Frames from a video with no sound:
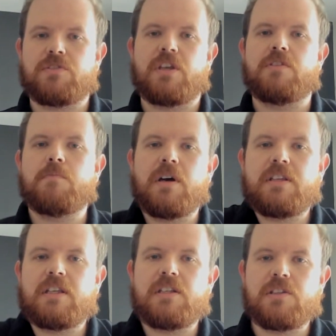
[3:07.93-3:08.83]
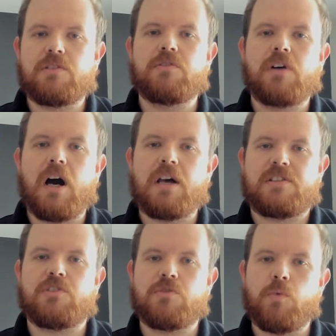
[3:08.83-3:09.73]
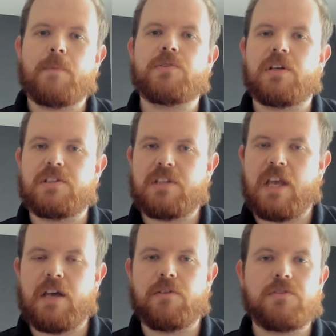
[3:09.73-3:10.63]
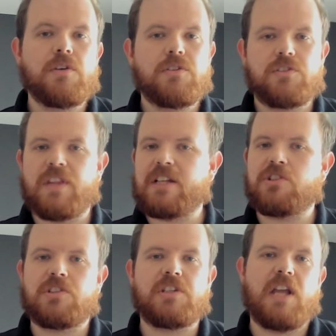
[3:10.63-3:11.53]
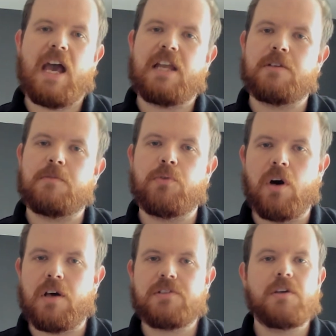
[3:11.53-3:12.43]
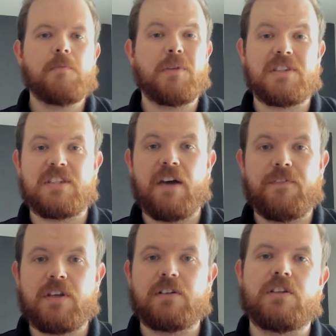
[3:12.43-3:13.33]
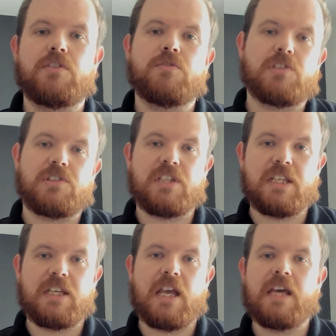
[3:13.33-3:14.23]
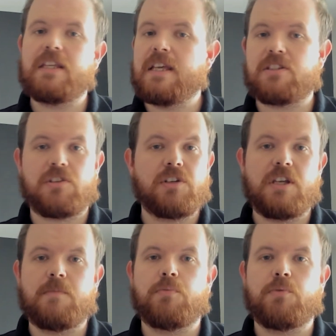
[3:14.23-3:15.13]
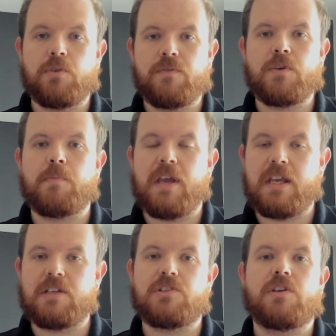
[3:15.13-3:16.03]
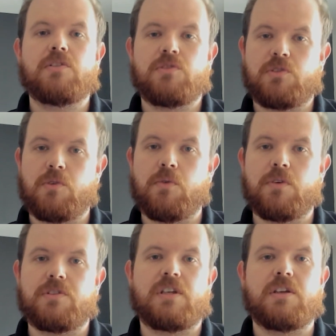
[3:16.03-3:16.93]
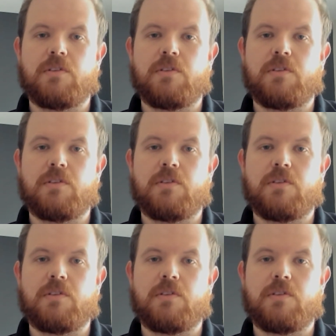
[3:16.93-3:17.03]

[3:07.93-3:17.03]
that you might need to utilize as your website scales. So that's just an added plus. But definitely use a CDN. It's going to improve your page scores in